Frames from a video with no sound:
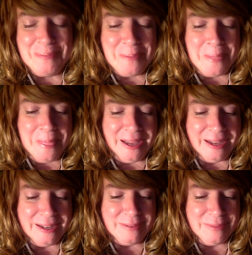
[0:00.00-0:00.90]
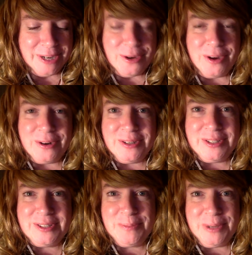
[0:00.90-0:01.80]
And my daughter
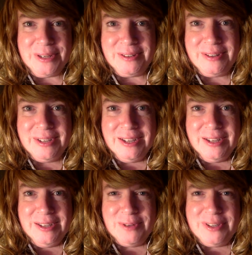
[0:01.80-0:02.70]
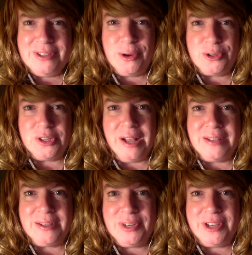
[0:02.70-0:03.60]
has been really
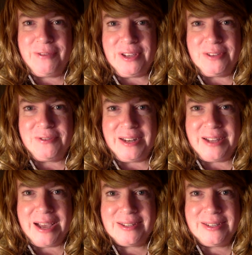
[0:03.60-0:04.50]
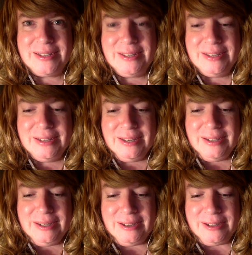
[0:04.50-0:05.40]
socializing, which I think is fantastic.
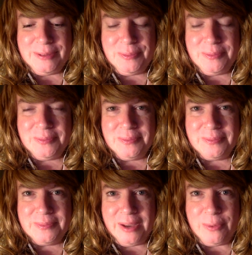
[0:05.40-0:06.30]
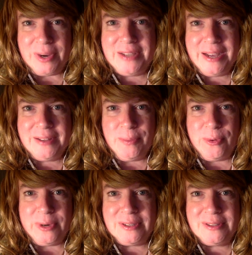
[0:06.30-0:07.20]
Um, I want to take the
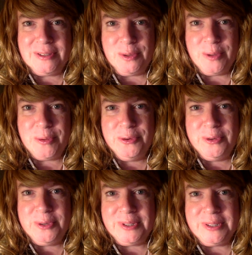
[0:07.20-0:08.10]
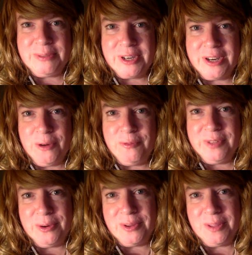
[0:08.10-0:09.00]
boys to the pool, and we're going to hopefully
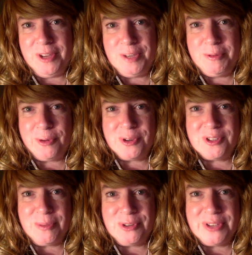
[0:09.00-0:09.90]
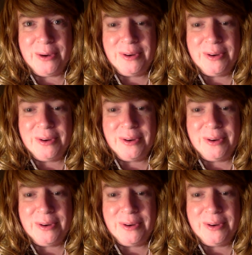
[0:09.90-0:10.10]
go to the beach before summer's out.